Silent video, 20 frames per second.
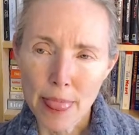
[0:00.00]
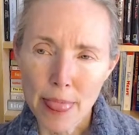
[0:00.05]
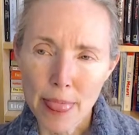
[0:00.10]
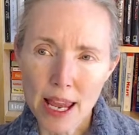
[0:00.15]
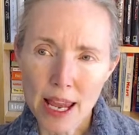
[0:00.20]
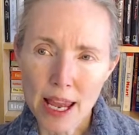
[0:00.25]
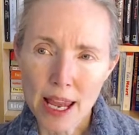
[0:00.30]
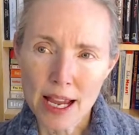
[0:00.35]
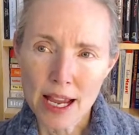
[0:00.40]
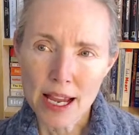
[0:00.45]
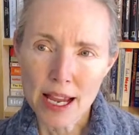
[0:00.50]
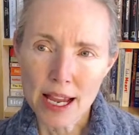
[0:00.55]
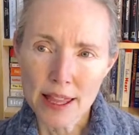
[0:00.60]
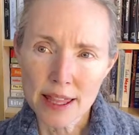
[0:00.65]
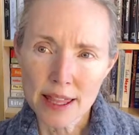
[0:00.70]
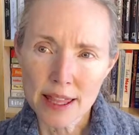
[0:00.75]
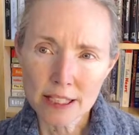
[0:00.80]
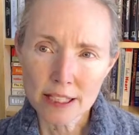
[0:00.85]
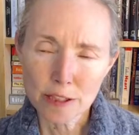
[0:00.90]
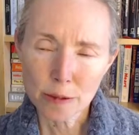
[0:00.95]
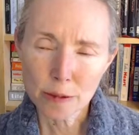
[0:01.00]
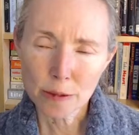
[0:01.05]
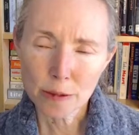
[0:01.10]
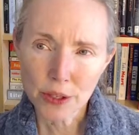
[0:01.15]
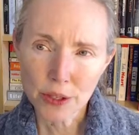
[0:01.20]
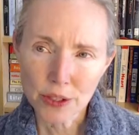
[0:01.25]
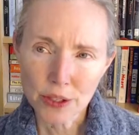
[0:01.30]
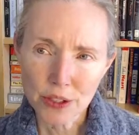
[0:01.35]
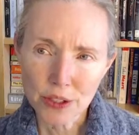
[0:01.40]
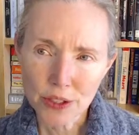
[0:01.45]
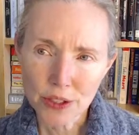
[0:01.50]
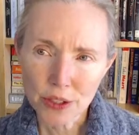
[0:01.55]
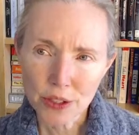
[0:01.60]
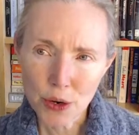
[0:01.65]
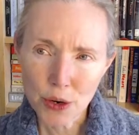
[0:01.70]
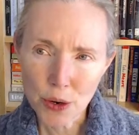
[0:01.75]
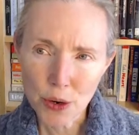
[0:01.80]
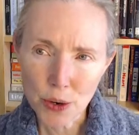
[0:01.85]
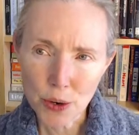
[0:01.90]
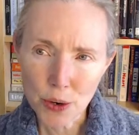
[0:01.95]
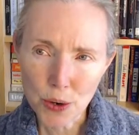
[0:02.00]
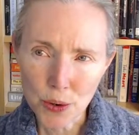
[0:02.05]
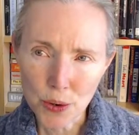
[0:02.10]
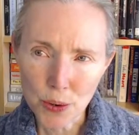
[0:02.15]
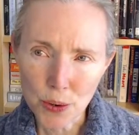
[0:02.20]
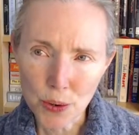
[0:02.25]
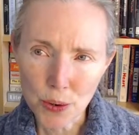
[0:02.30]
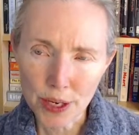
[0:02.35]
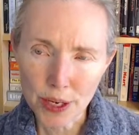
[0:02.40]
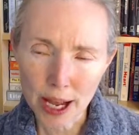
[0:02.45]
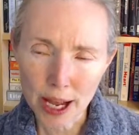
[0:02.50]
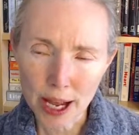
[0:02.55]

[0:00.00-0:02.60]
This is a person who